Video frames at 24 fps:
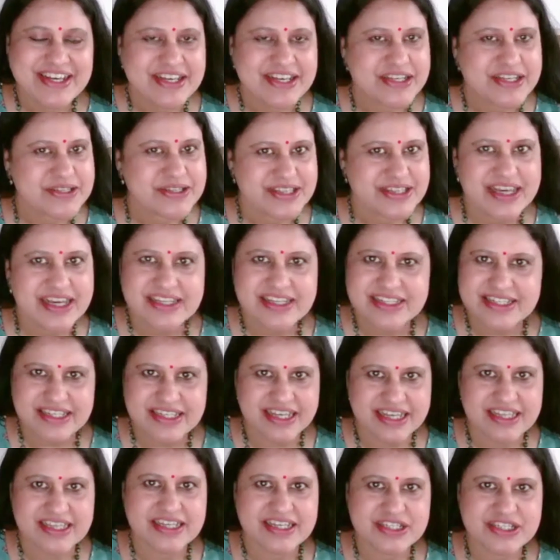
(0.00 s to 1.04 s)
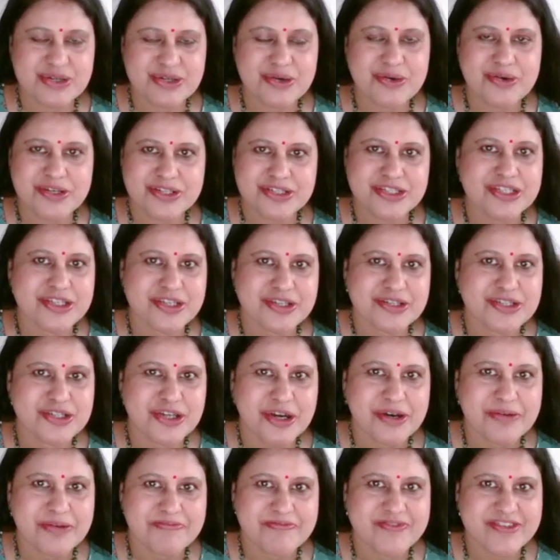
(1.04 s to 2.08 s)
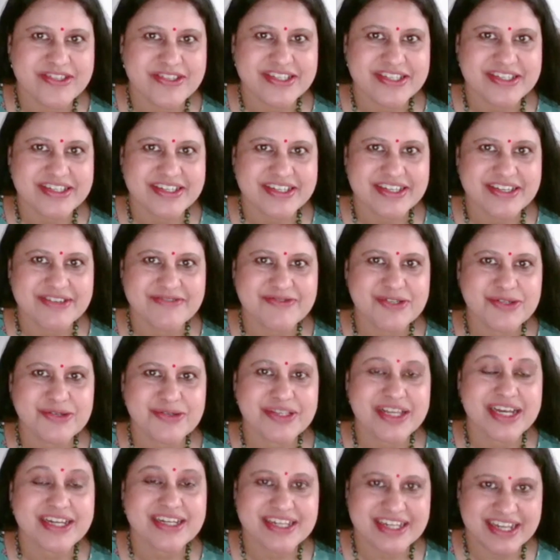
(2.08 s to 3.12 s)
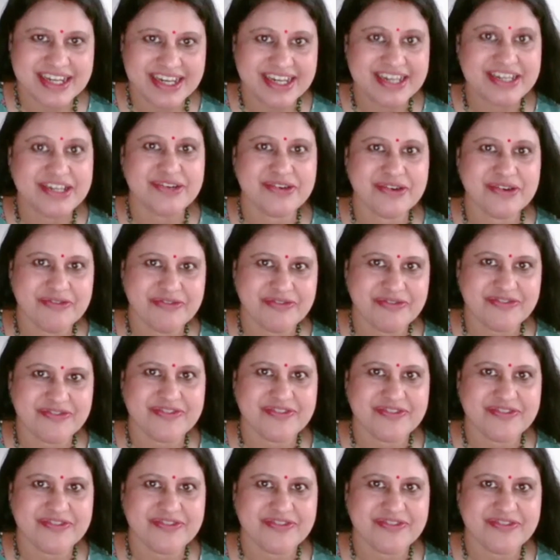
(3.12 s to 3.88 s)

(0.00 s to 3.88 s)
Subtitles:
So there's no other job which gives you that kind of